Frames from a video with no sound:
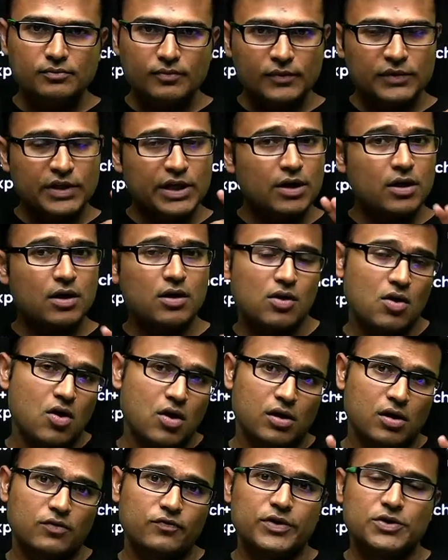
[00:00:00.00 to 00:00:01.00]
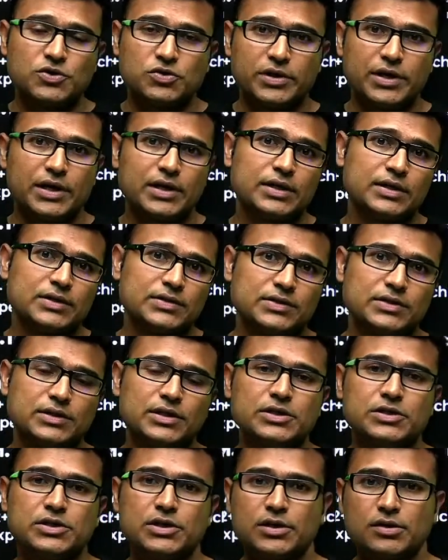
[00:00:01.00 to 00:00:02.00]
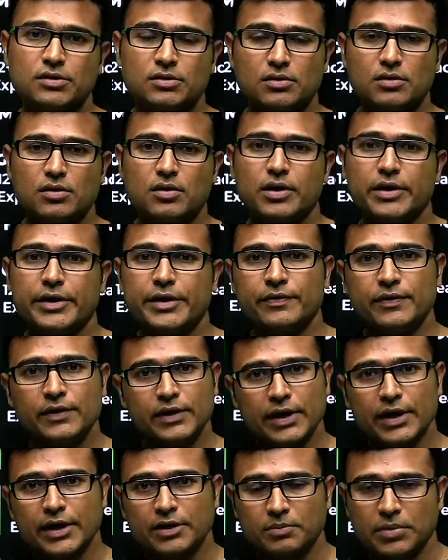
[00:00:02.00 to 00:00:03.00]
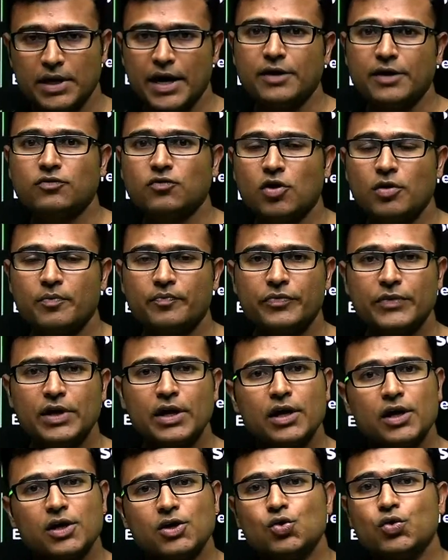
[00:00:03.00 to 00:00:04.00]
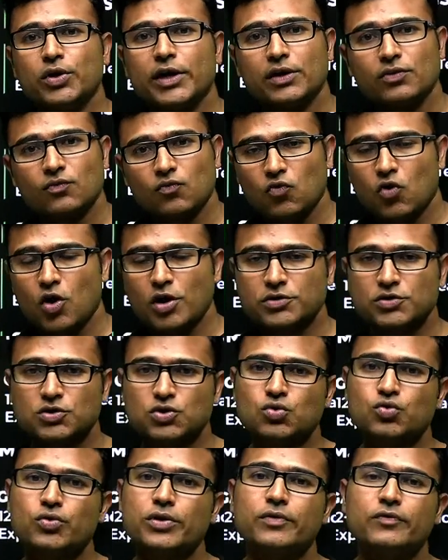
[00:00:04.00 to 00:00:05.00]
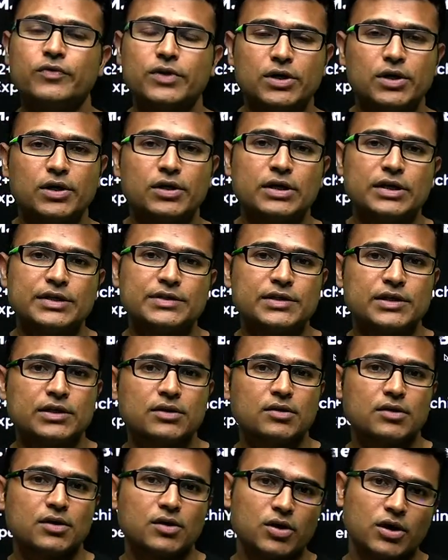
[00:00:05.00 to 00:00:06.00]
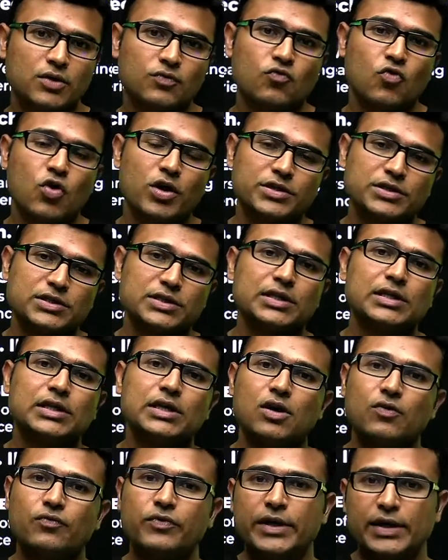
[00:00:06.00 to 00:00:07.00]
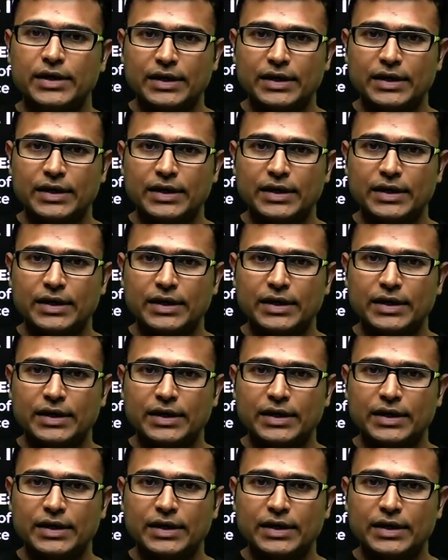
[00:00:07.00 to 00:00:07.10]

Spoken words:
There are a lot of educators teaching in GATE platform. You can watch we can listen, you can watch any of their